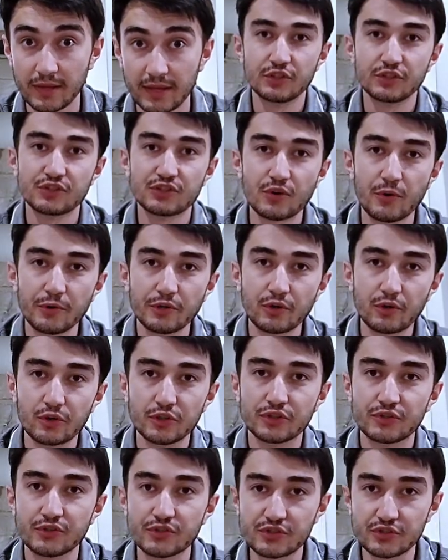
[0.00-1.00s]
So in order
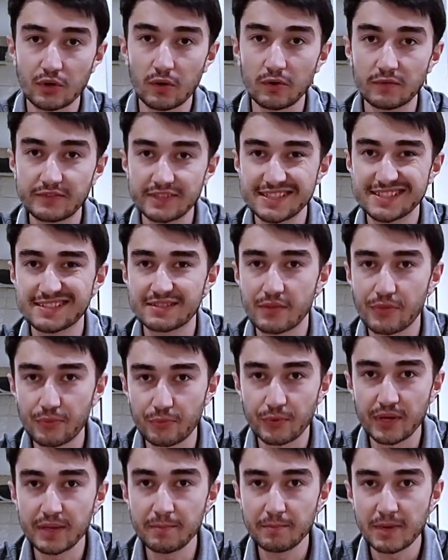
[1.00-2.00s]
to solve these
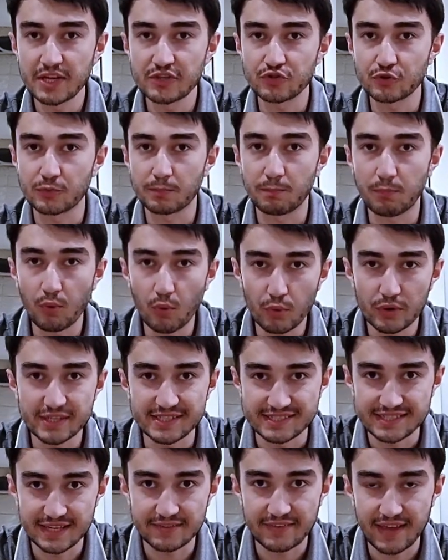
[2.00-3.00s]
3 major
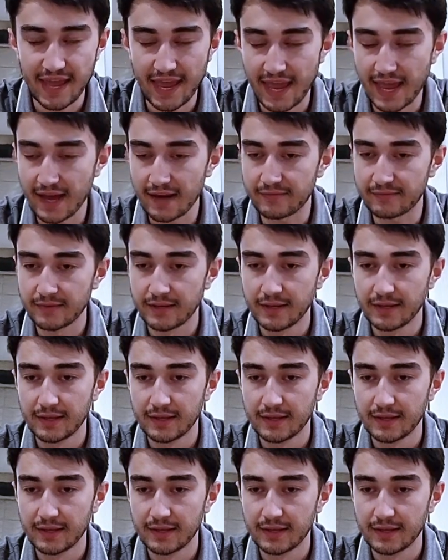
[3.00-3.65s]
points that we have,